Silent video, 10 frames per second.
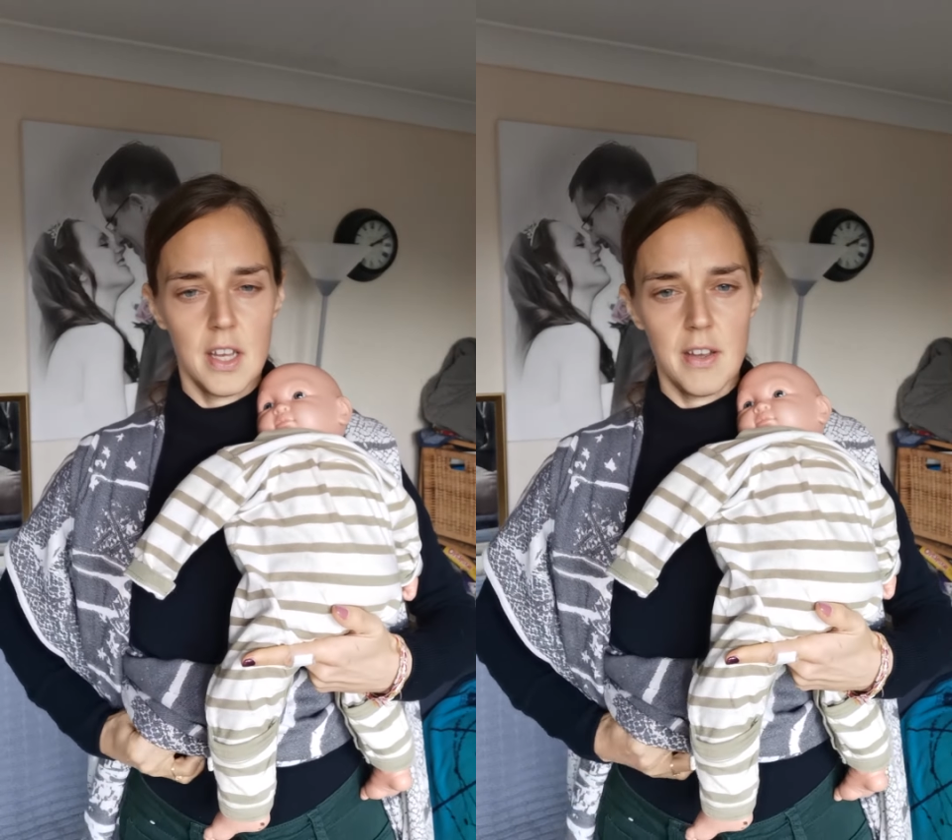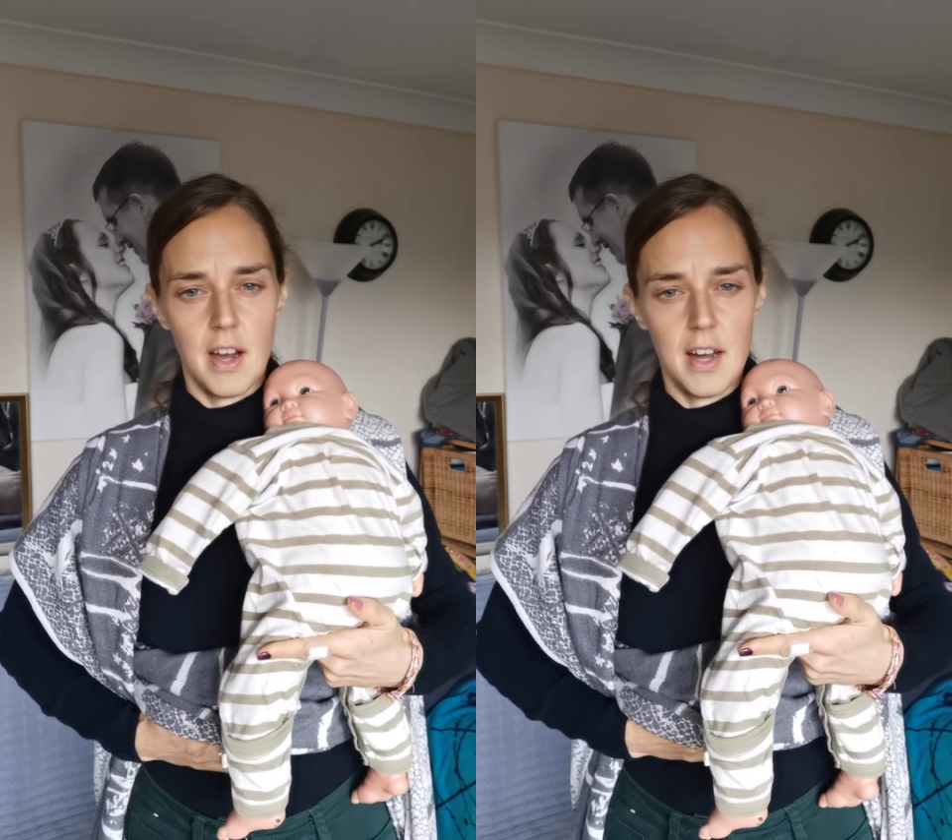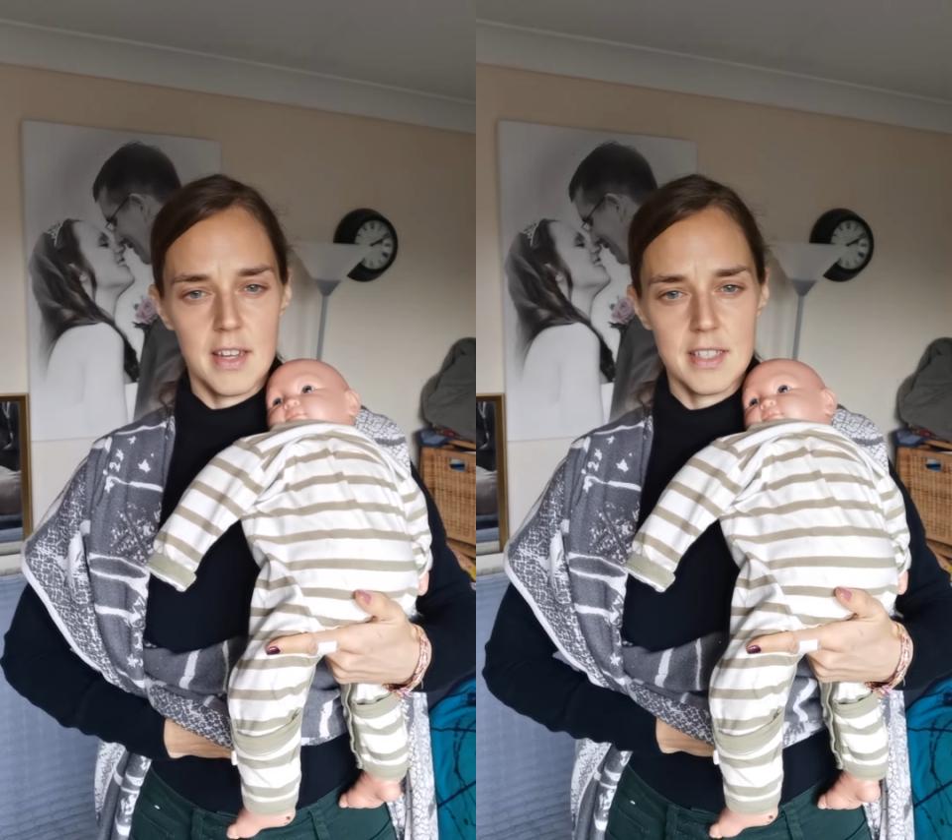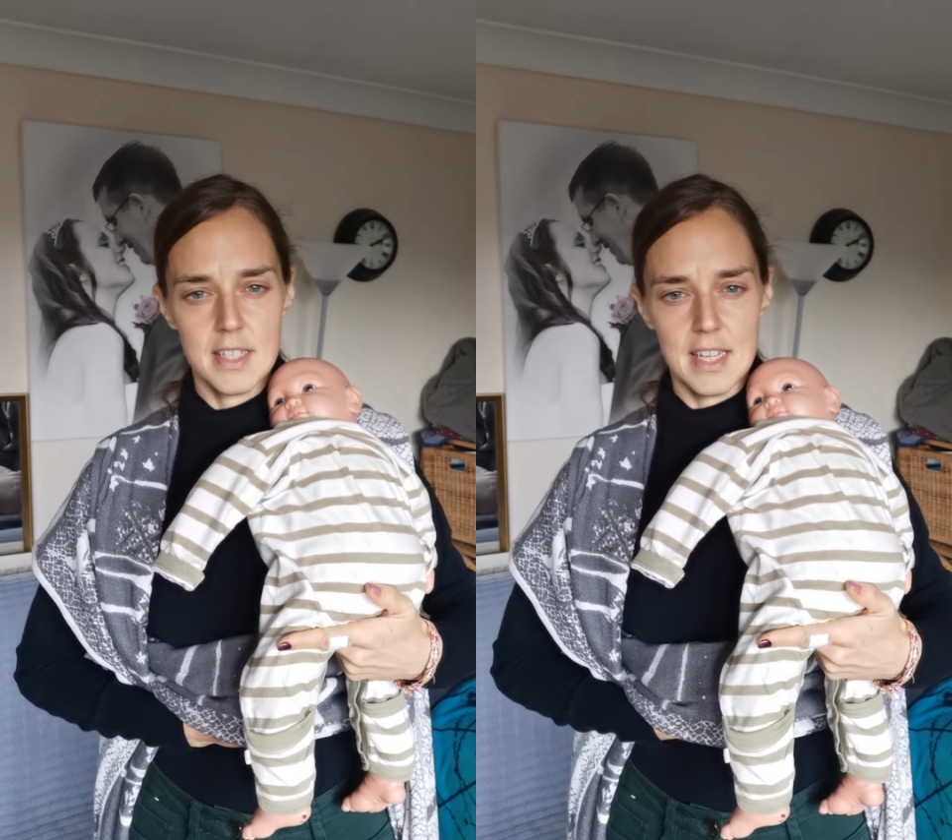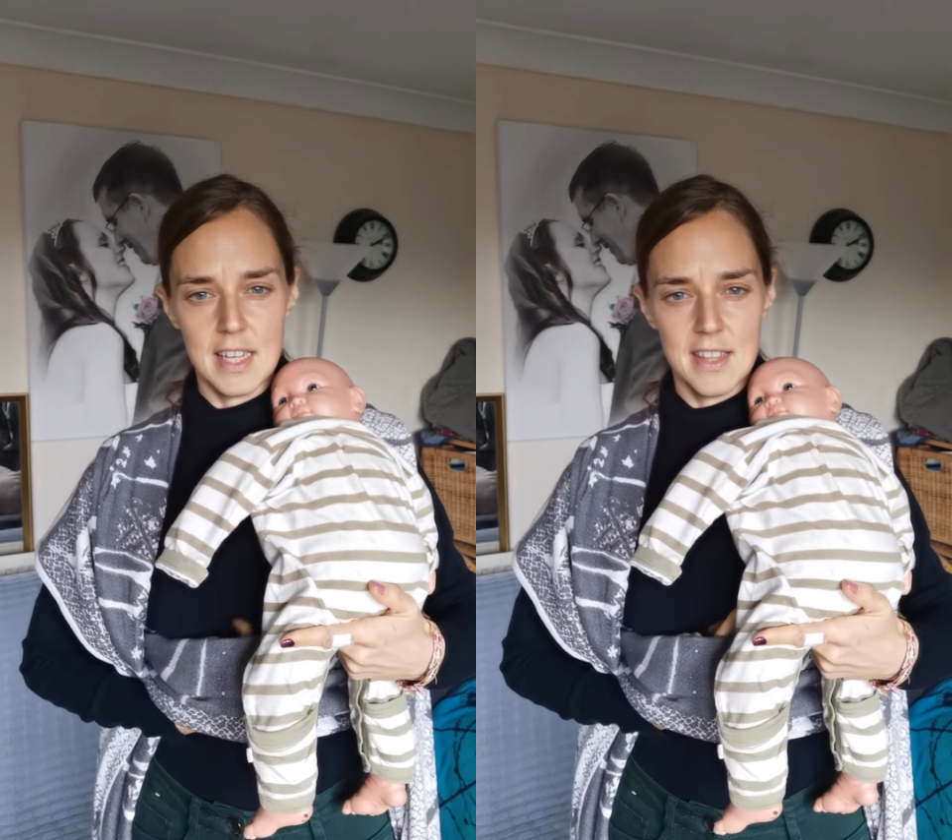Go
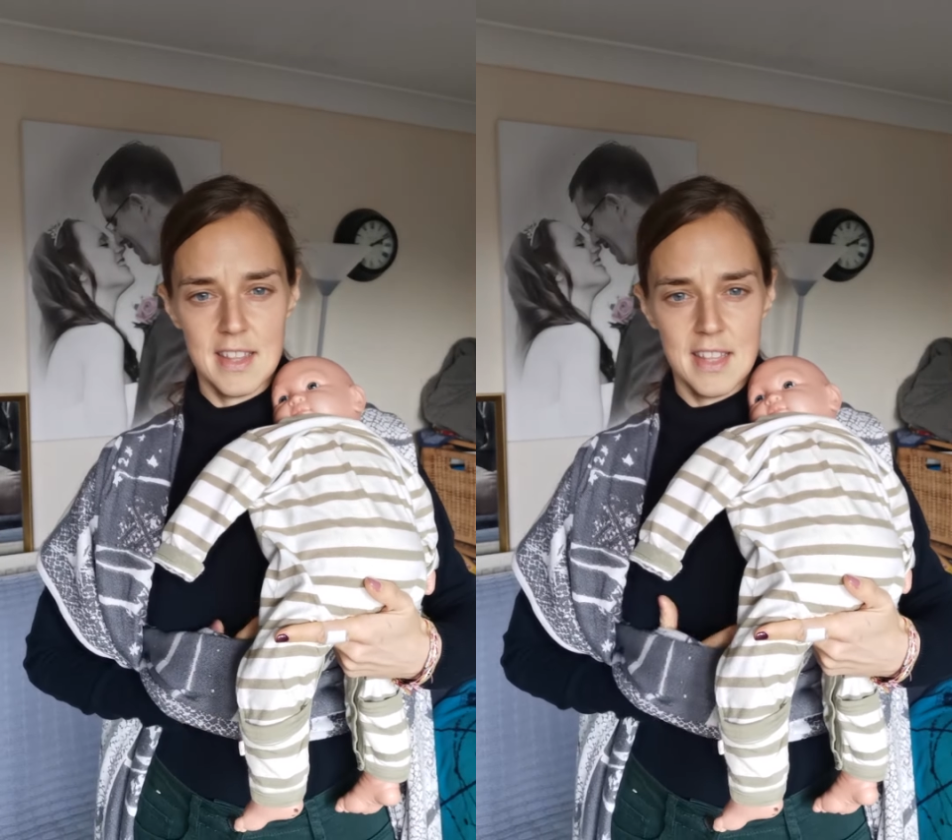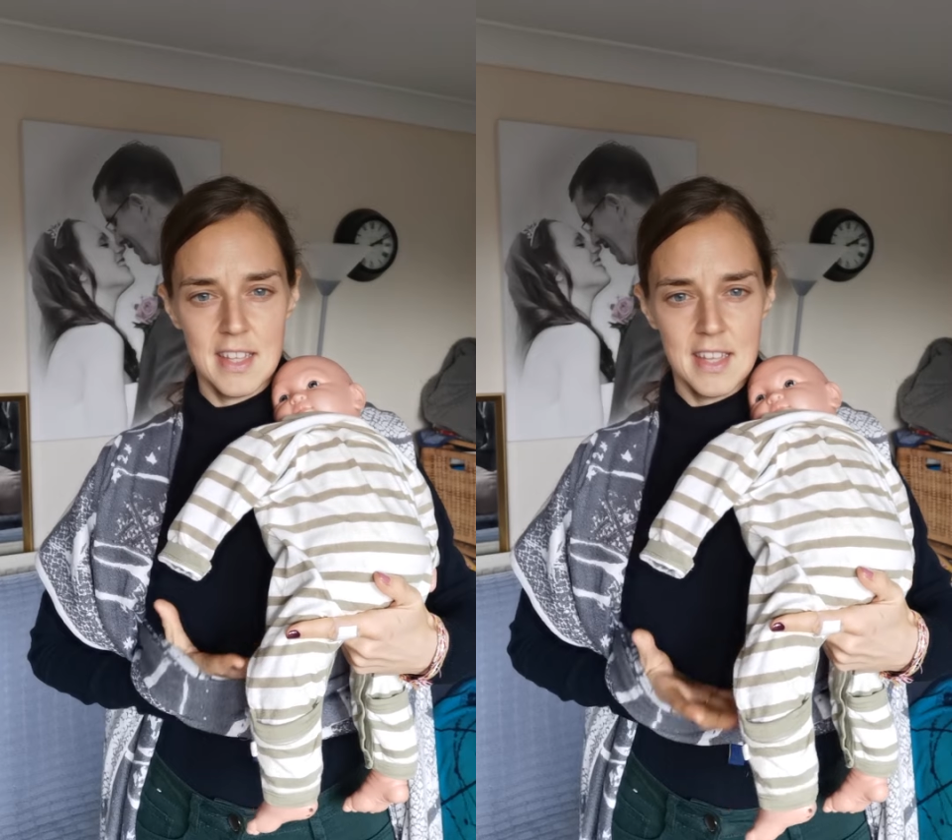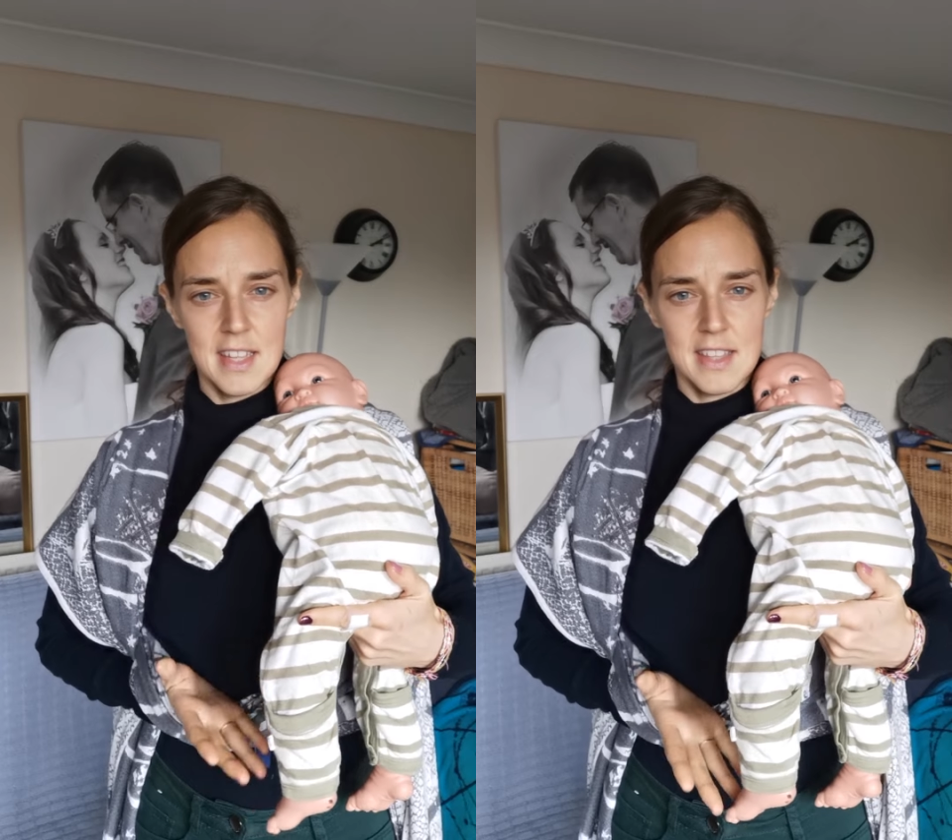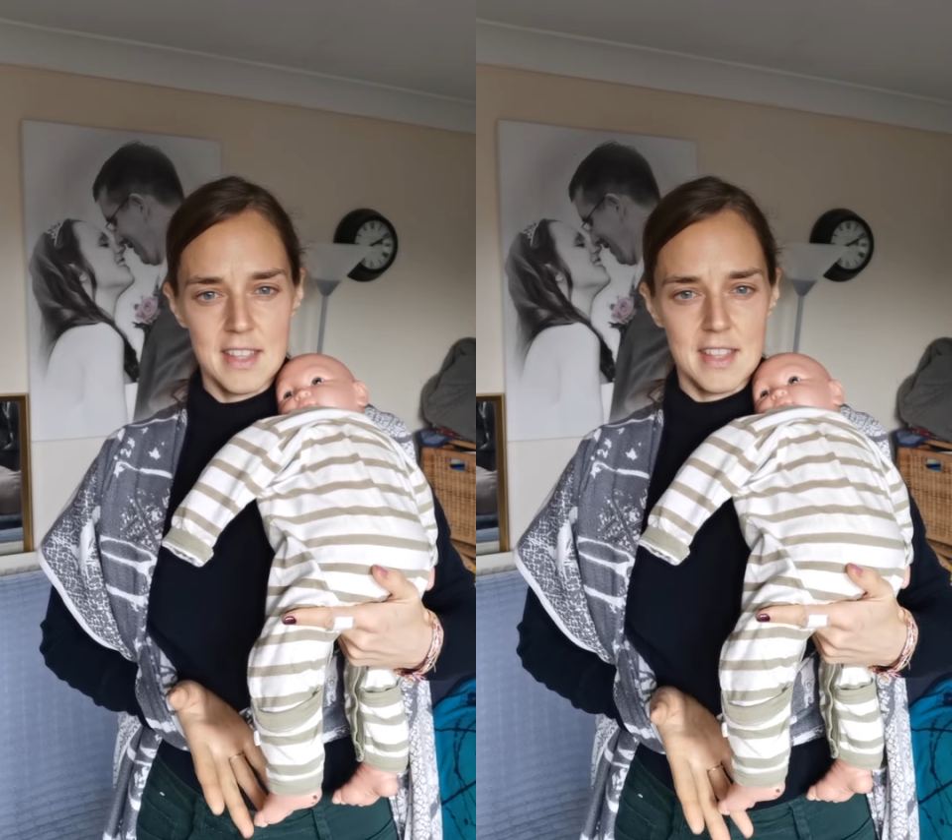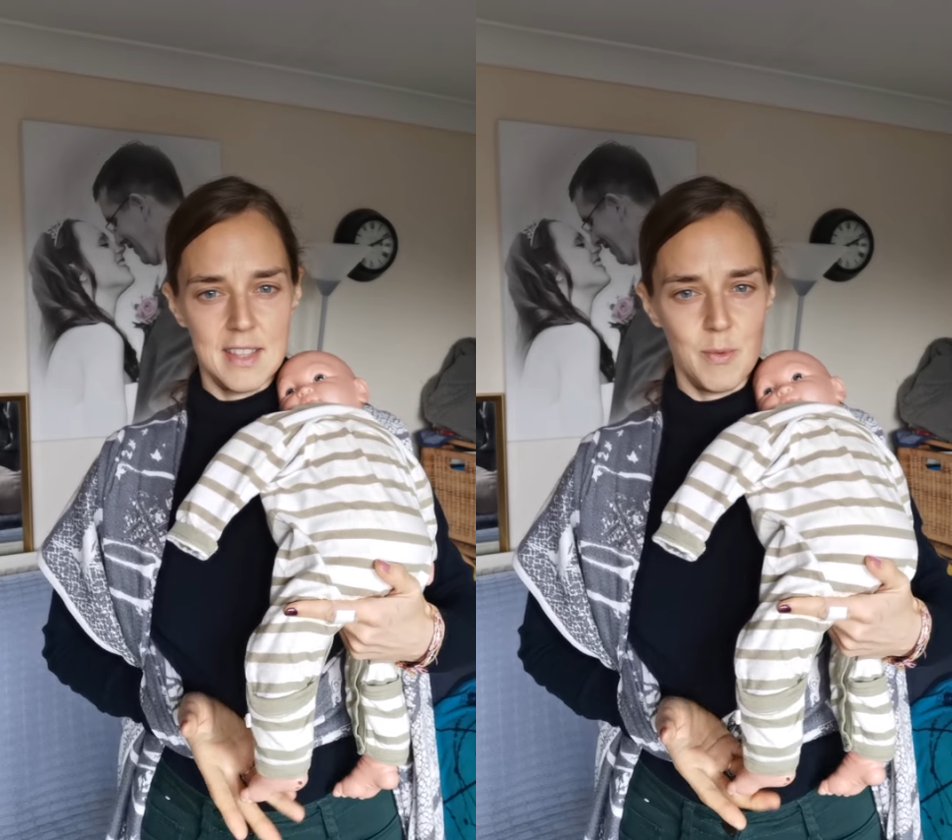underneath
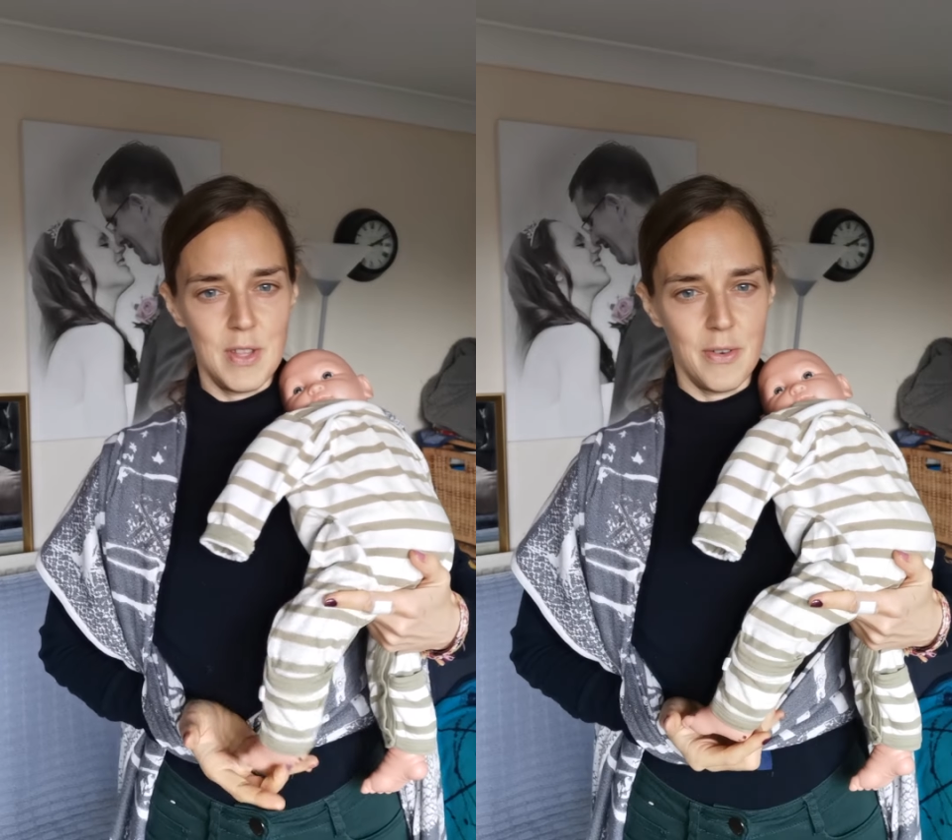with